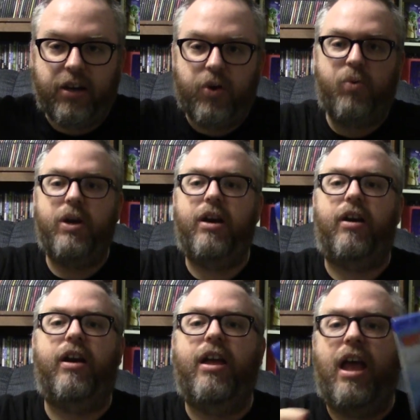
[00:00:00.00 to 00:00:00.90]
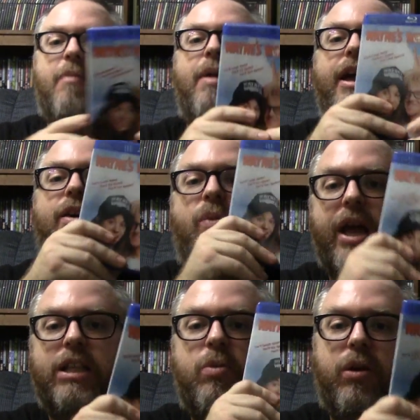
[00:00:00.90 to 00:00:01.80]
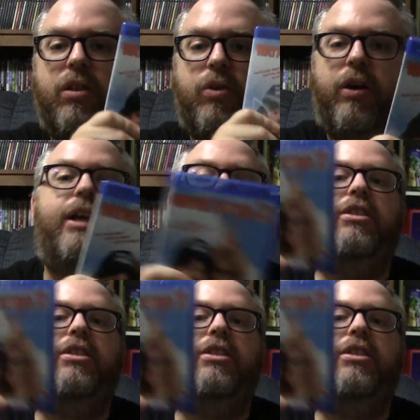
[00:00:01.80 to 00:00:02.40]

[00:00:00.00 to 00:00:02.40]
career, and make Wayne's World three.